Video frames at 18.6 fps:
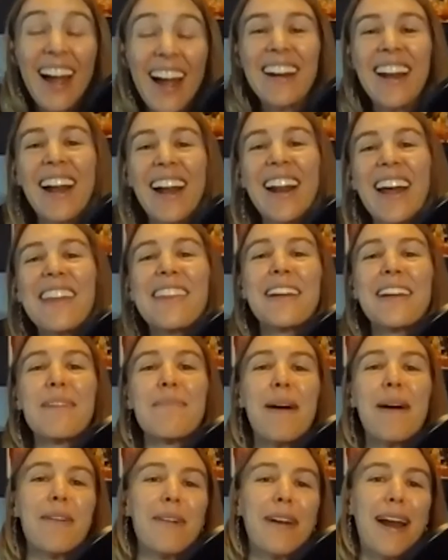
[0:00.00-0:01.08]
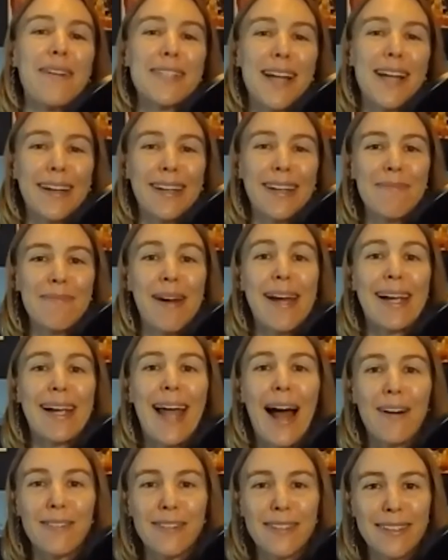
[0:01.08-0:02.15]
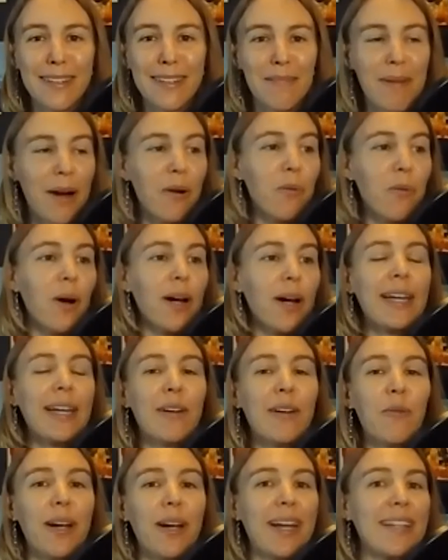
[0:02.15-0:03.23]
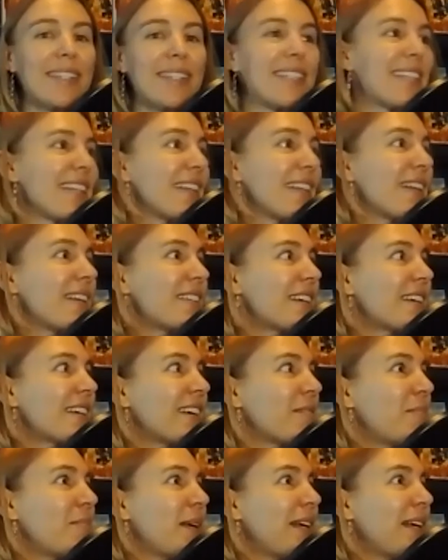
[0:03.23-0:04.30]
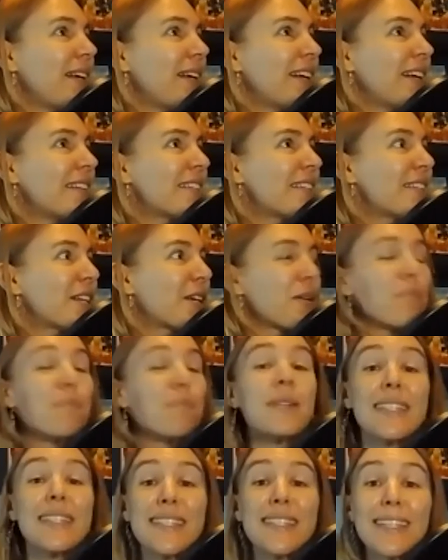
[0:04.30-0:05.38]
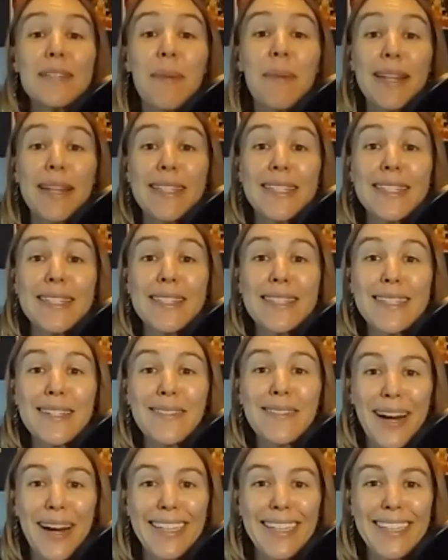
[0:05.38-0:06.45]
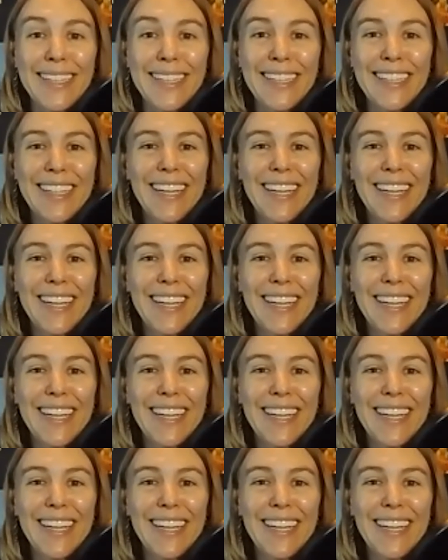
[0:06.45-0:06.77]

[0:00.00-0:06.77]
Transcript: And I think about it when I was talking to my accountant about what gets to be considered business expenses, right? Mm-hmm.